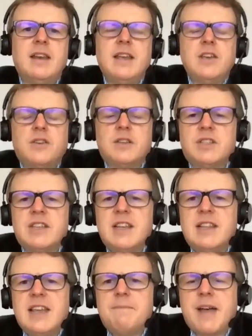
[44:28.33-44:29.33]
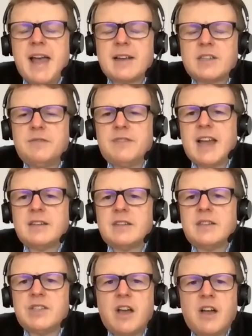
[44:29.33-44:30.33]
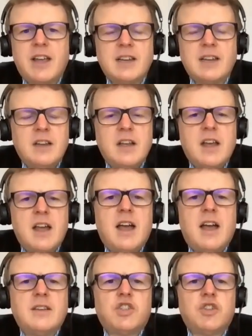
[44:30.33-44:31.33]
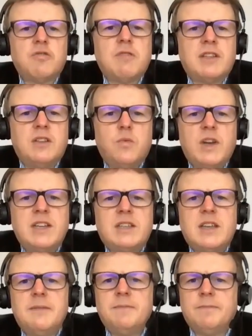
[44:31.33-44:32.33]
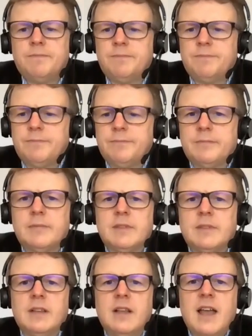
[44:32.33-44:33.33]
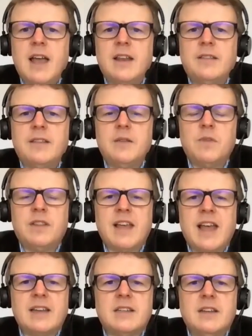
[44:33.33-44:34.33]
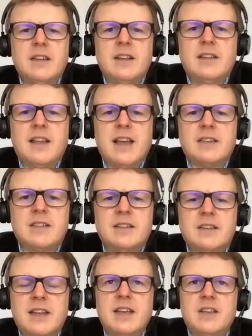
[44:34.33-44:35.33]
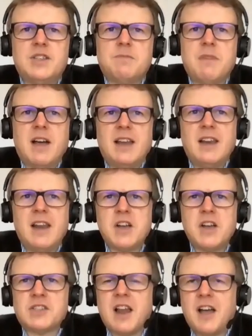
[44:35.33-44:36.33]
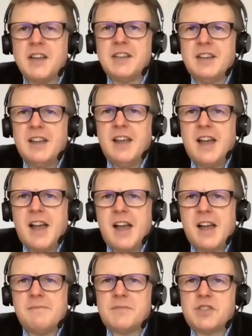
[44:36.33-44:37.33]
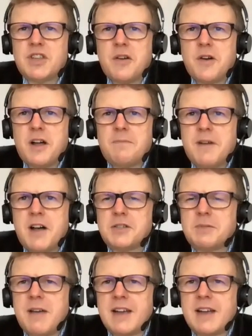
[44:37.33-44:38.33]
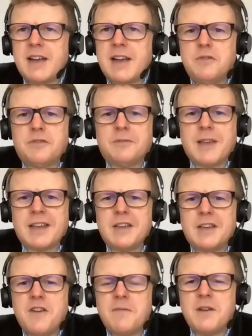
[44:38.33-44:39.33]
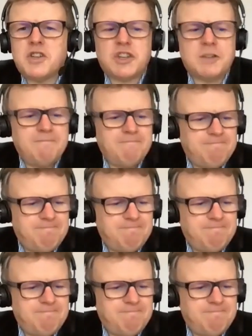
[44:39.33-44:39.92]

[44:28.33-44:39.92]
And here you can see the impact of that design during the winter. And I think with that, that is my last slide. So I'll pass back to Ruth. Thank you very much.